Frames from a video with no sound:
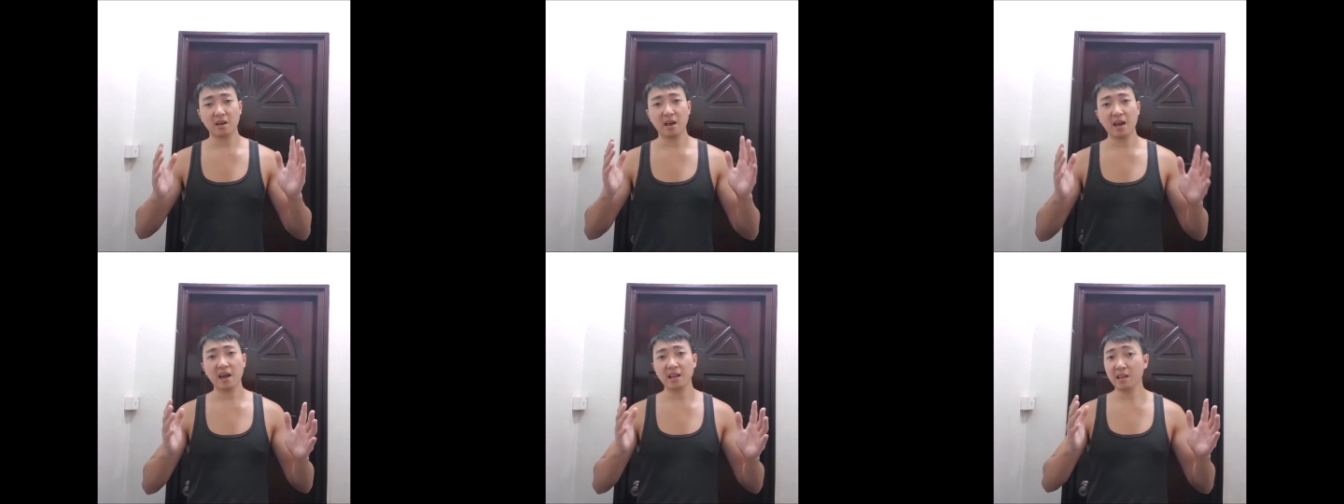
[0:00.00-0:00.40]

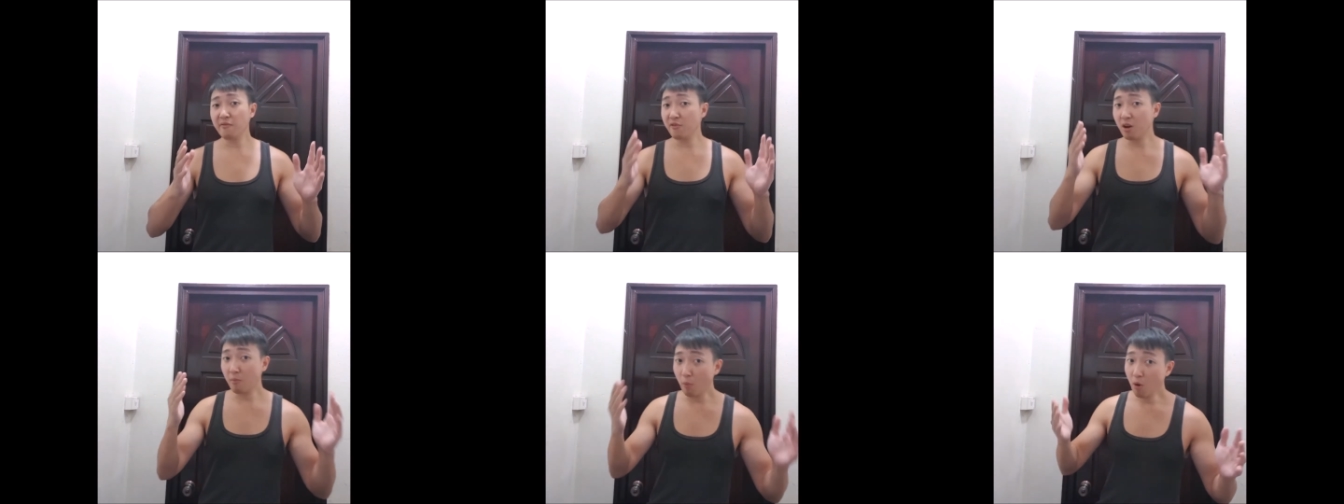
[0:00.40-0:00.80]
And
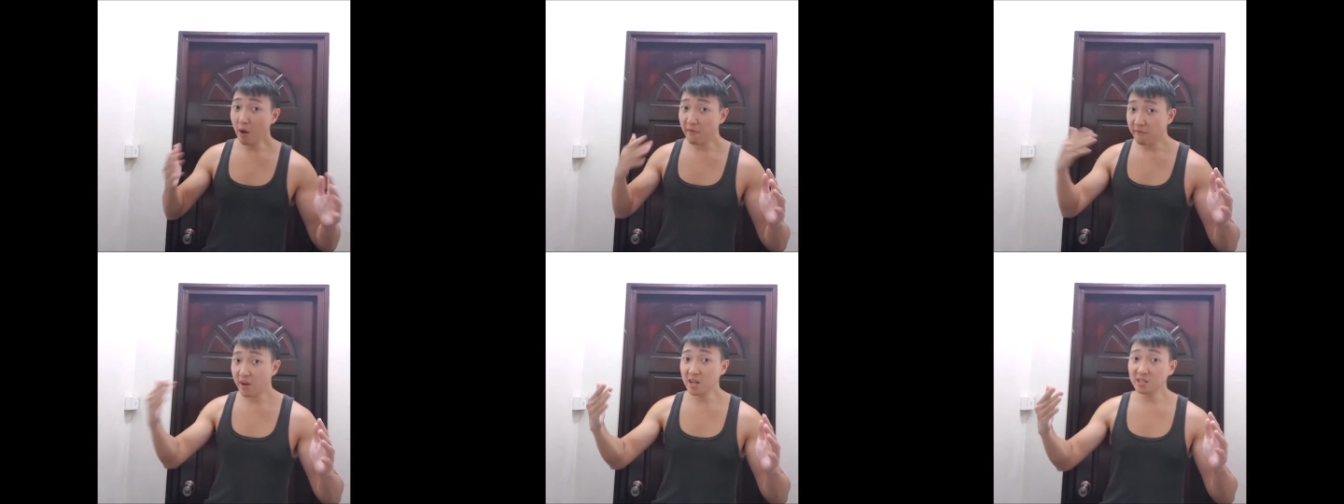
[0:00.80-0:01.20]
if you are more
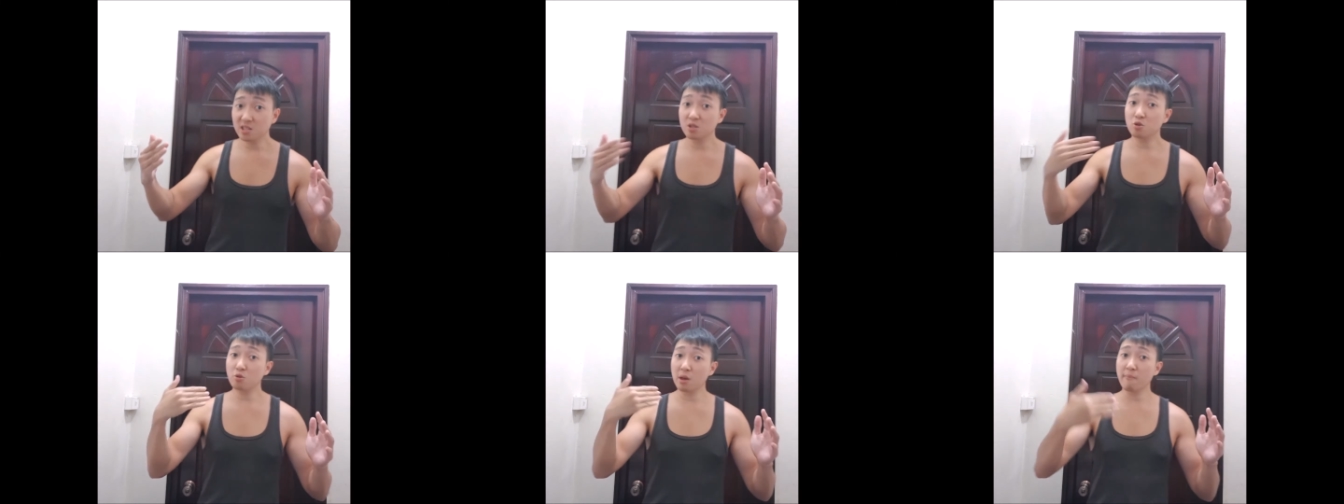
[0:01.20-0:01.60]

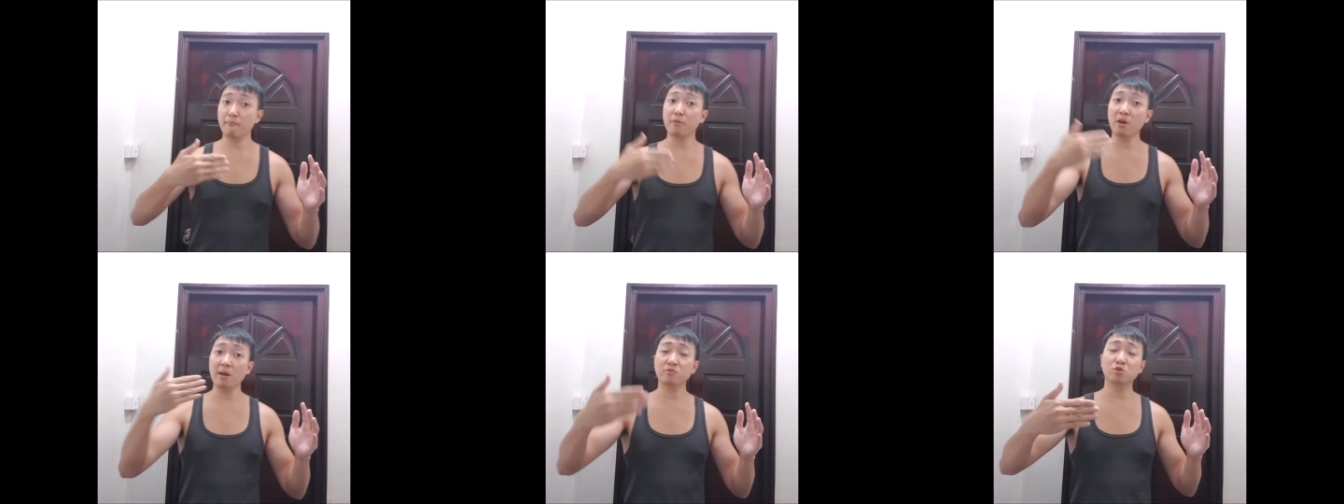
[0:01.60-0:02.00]
advanced, you can
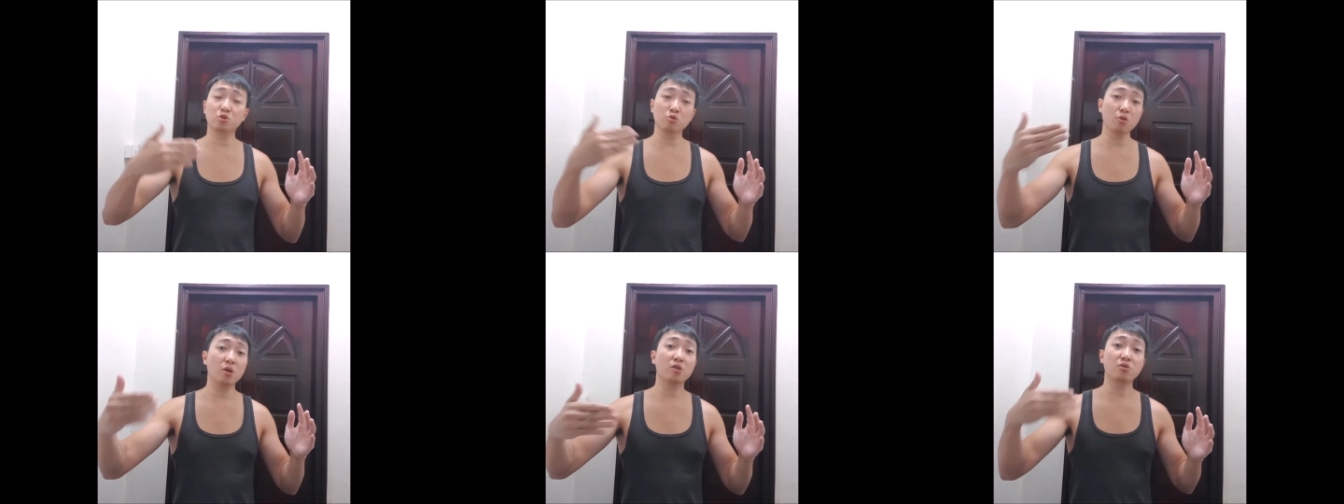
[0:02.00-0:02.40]
perhaps
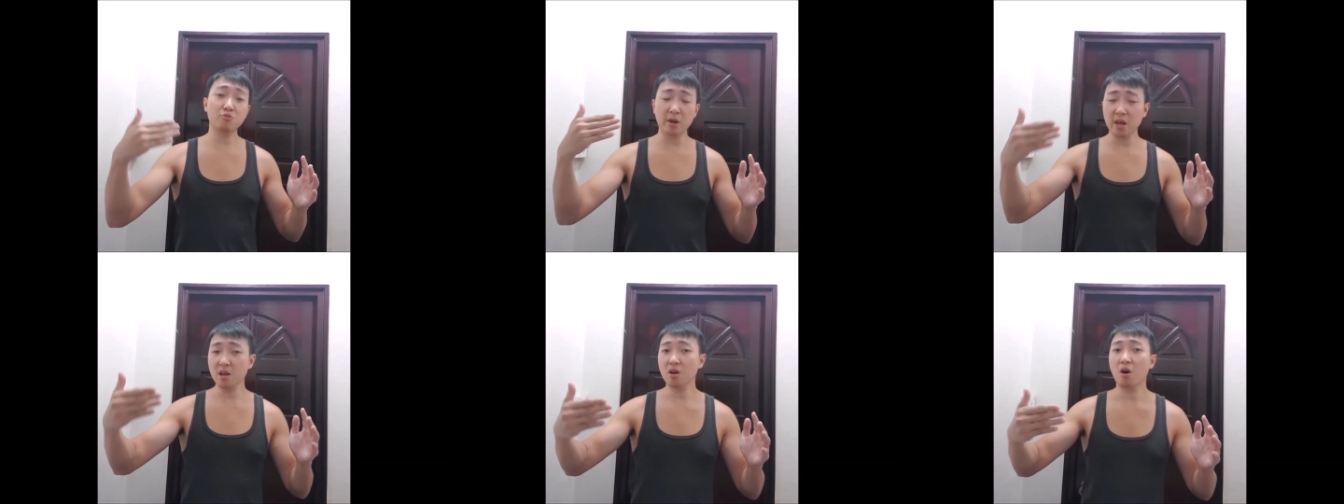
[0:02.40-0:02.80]
do
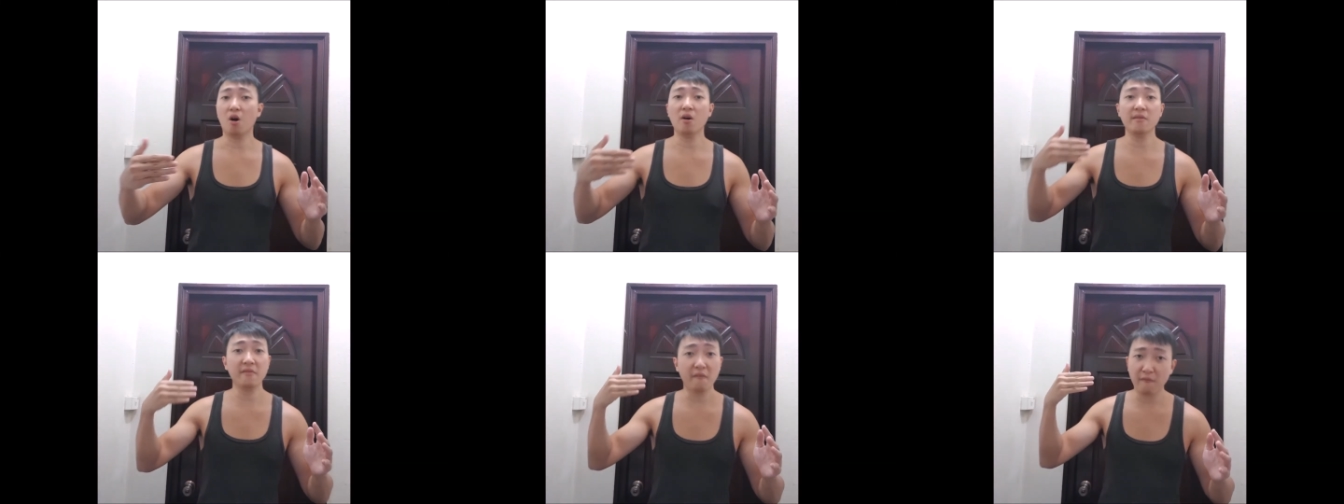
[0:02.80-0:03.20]
3
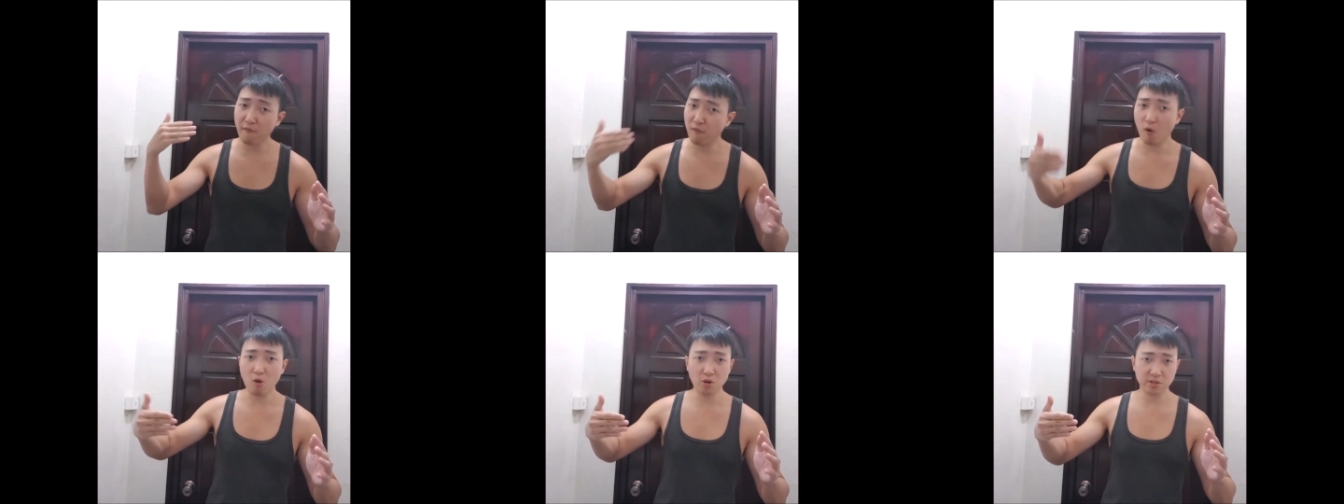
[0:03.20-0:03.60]
or even
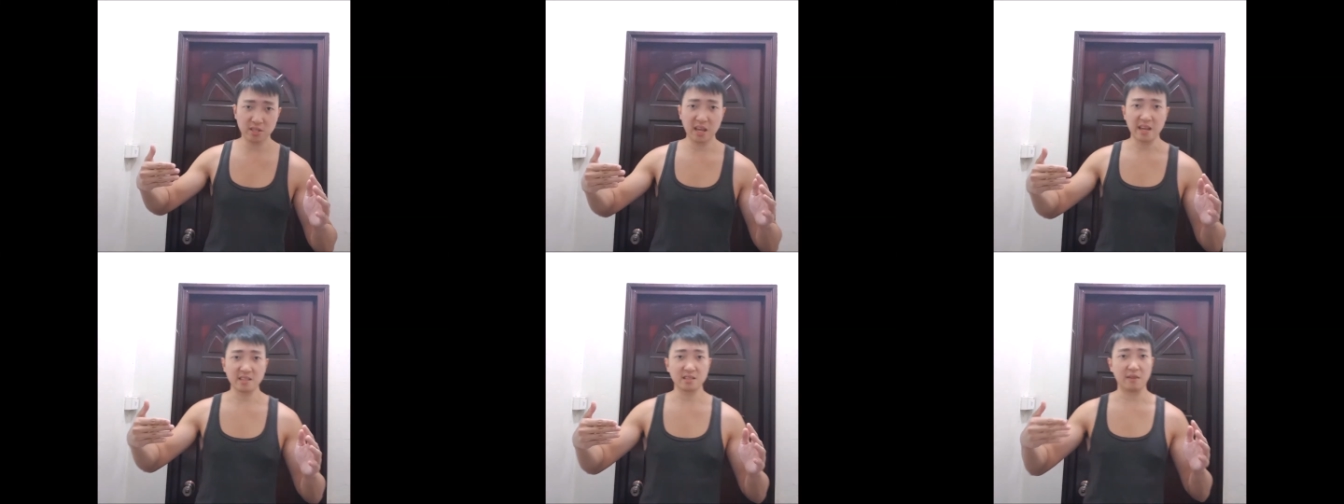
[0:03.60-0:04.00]
4
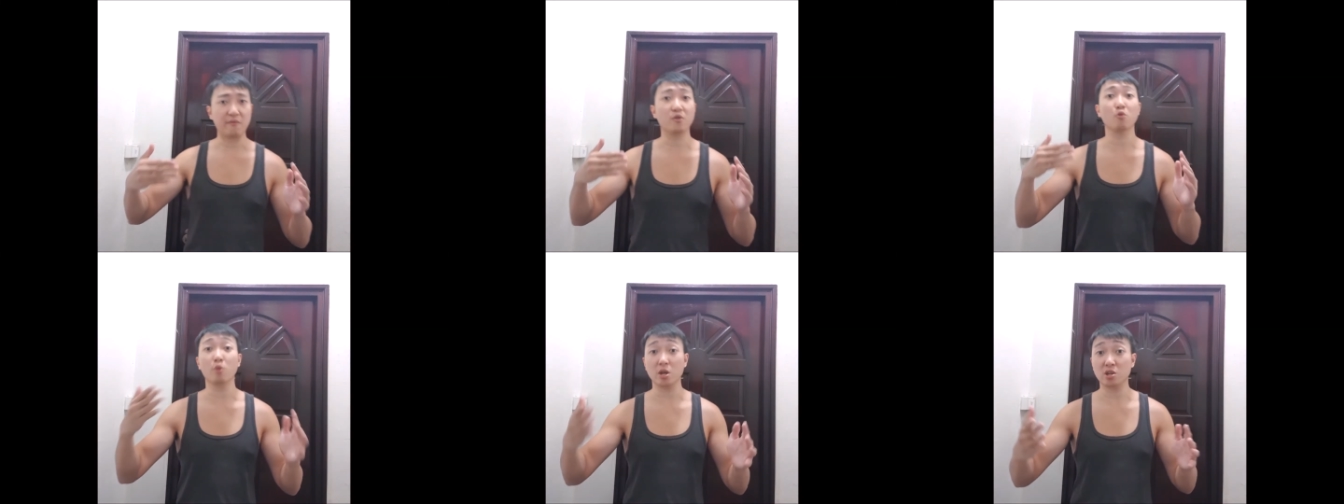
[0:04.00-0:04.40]
sets if
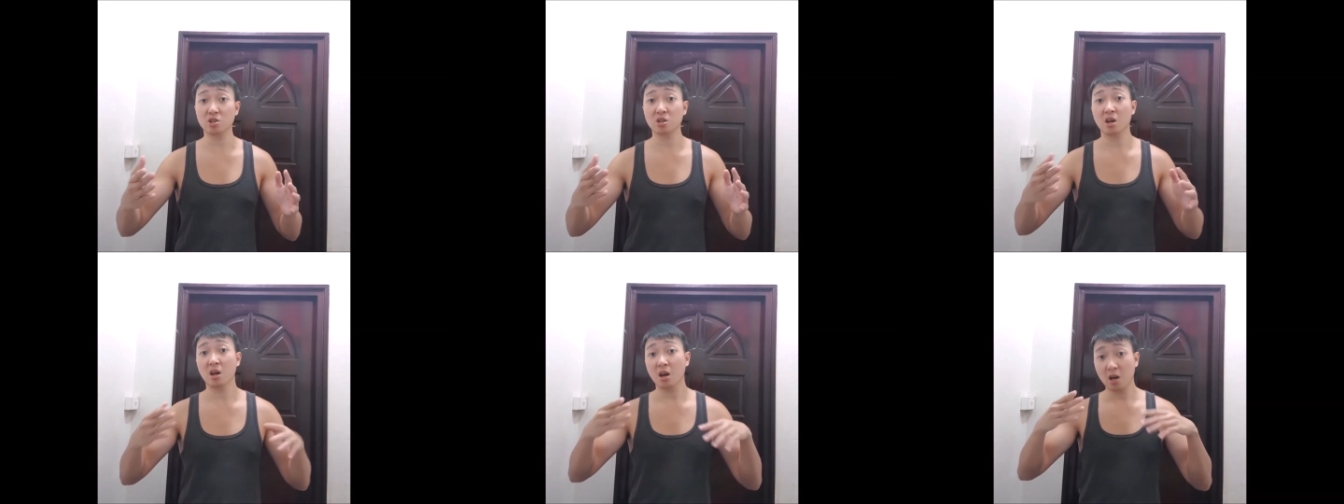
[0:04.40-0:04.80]
you wish